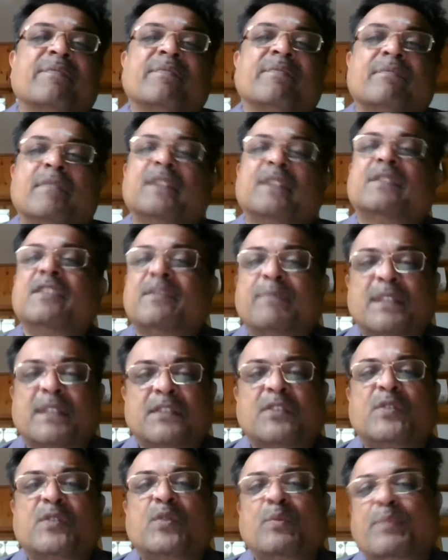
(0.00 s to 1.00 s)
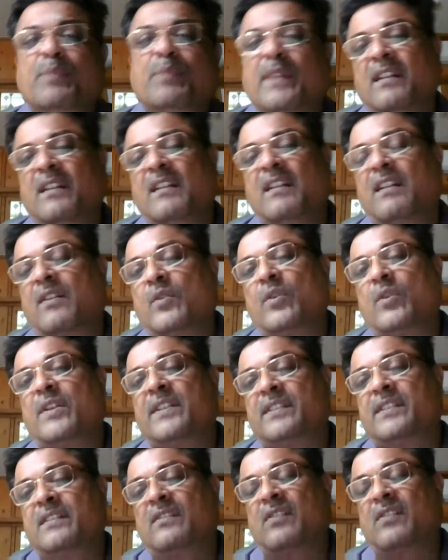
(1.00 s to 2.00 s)
But this Mother Superior
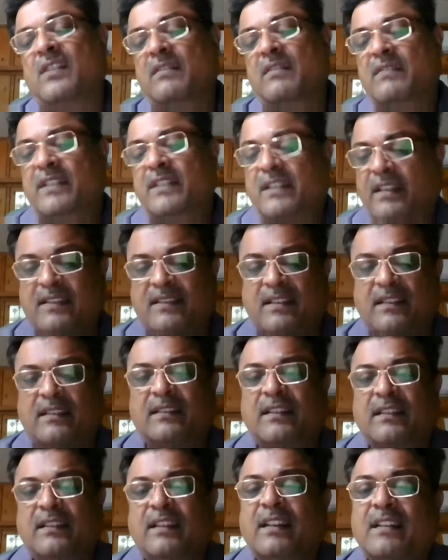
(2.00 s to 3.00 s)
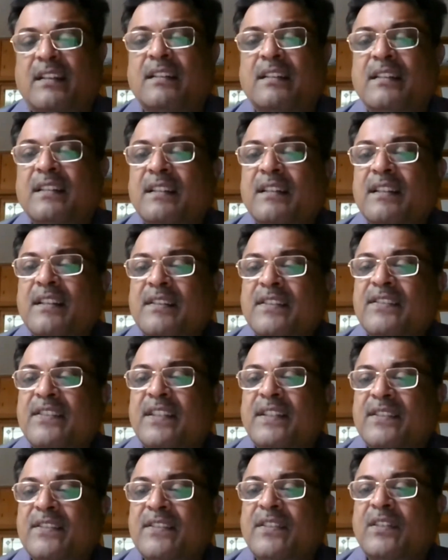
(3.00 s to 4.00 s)
Adoration Convent case, I think,
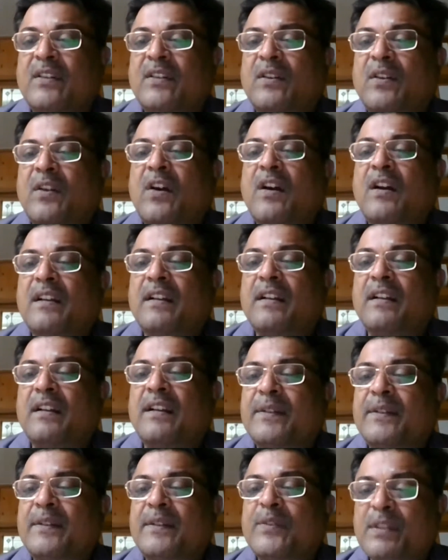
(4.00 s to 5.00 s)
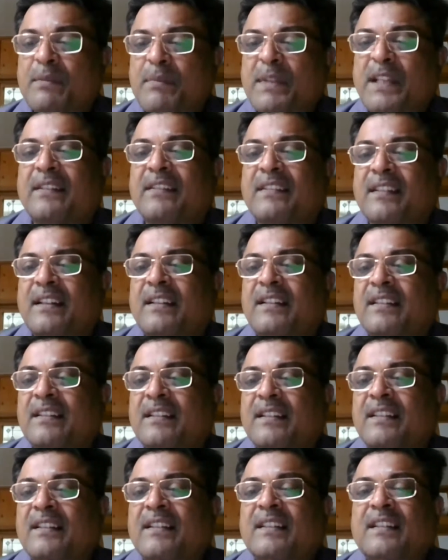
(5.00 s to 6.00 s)
sets the clock right to some
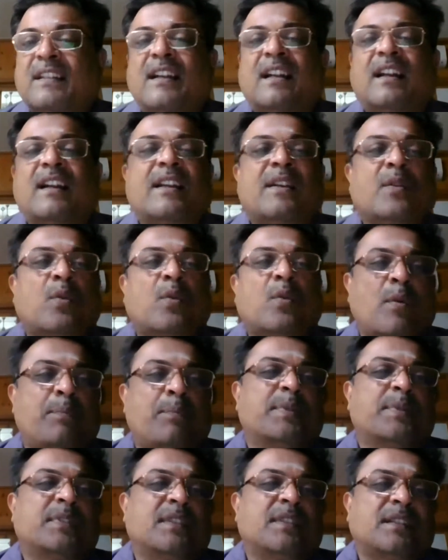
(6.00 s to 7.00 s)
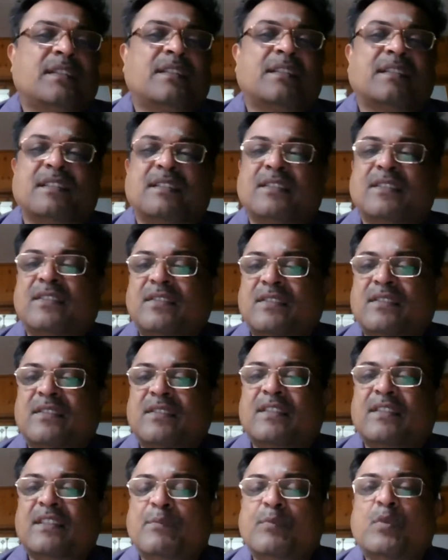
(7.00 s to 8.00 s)
extent. And I hope that
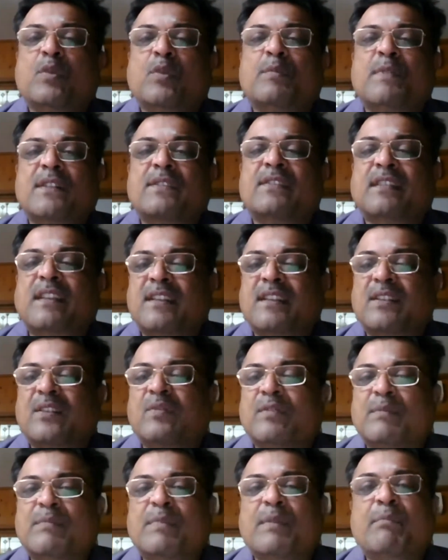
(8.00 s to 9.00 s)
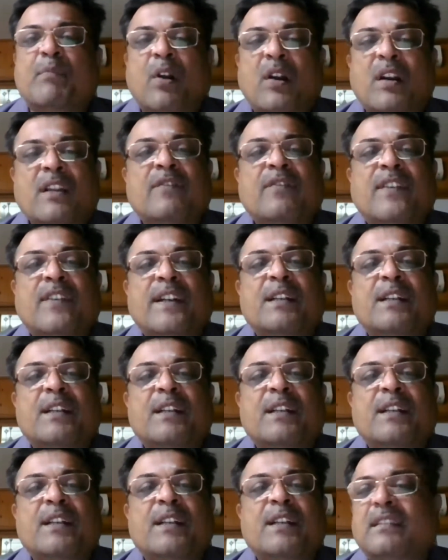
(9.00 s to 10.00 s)
this Dilip Kumar's case will be
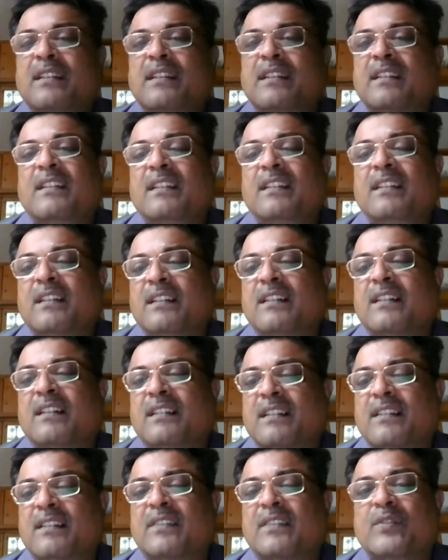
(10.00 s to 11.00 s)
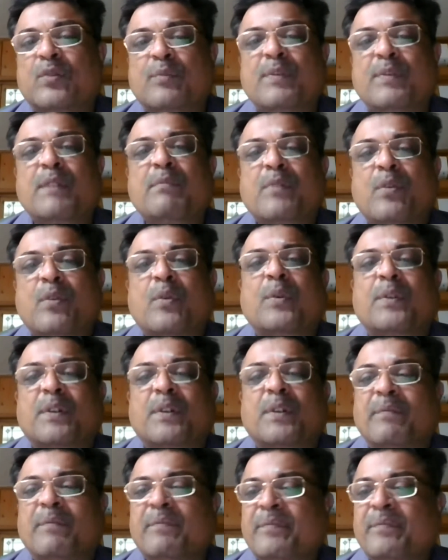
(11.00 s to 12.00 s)
modified by the Supreme Court
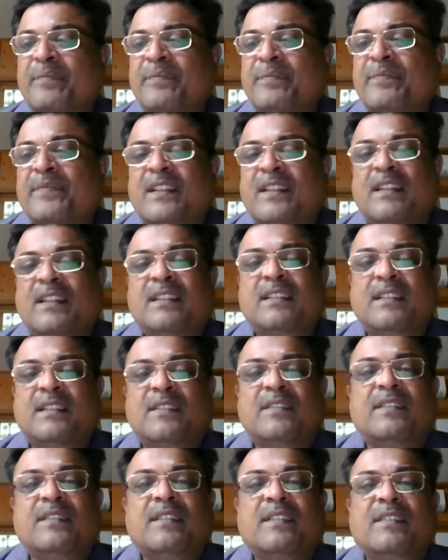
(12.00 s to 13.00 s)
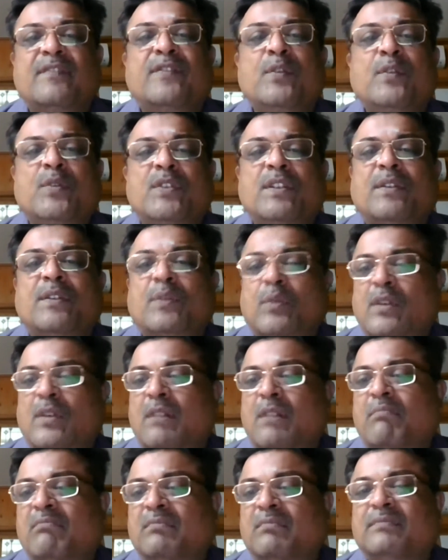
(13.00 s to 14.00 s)
in the future to
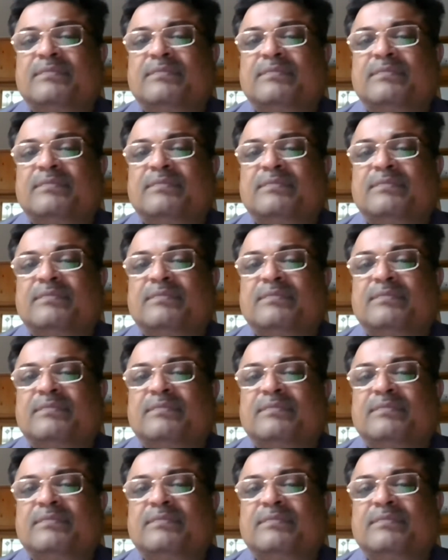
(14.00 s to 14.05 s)
come.